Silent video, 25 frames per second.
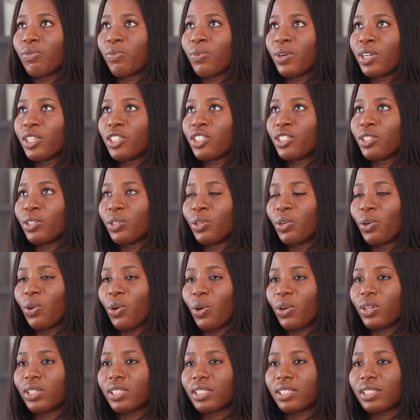When she
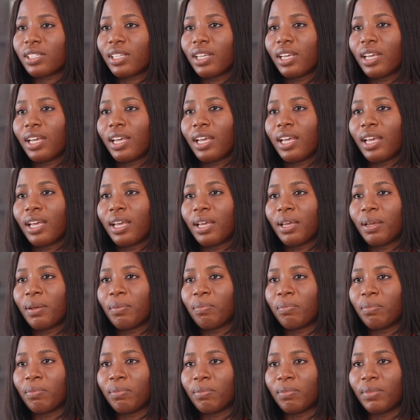got her
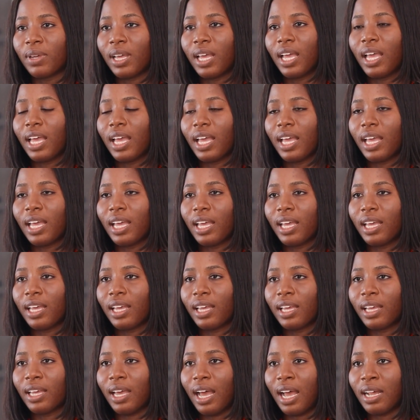
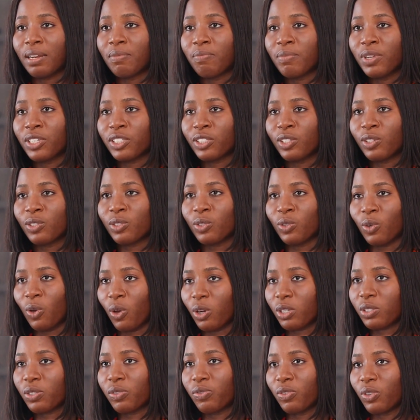admission to
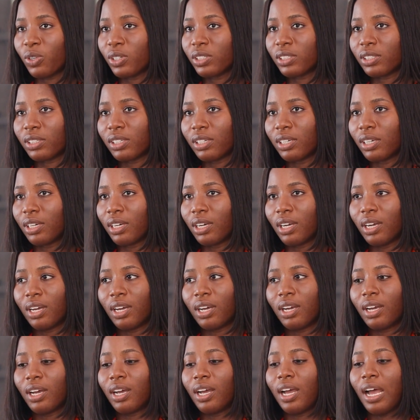Oxford,
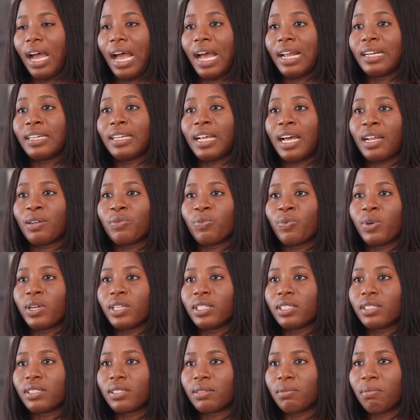her dad
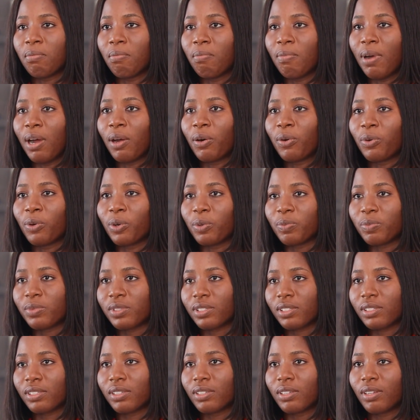went
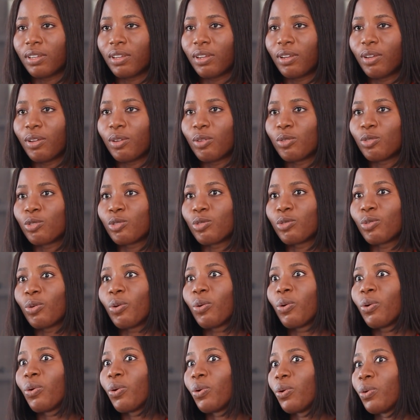bankrupt.
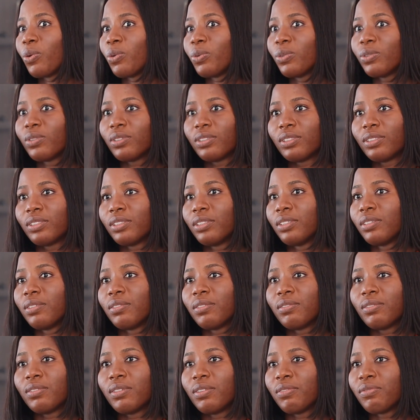So
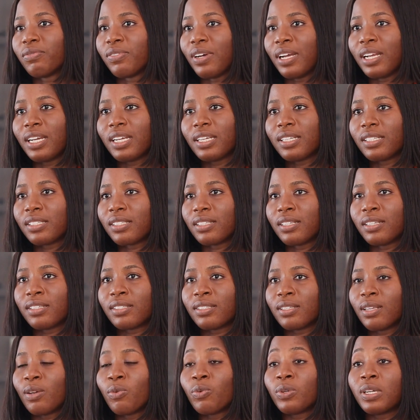
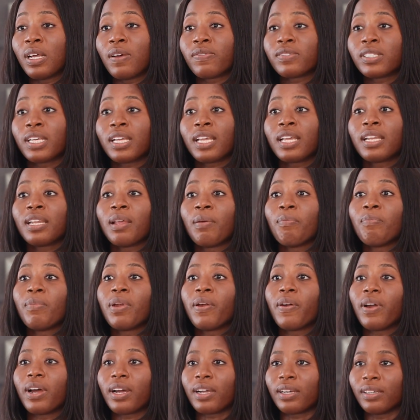finances, it would have taken a
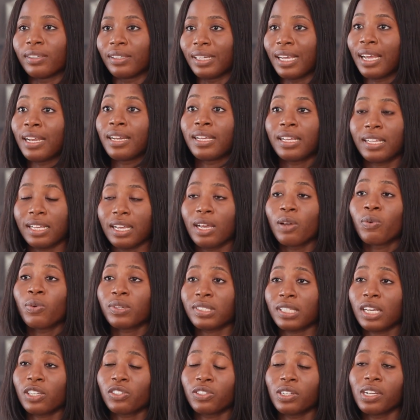miracle, and it
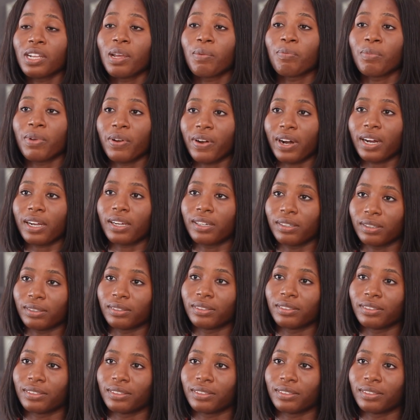was actually a miracle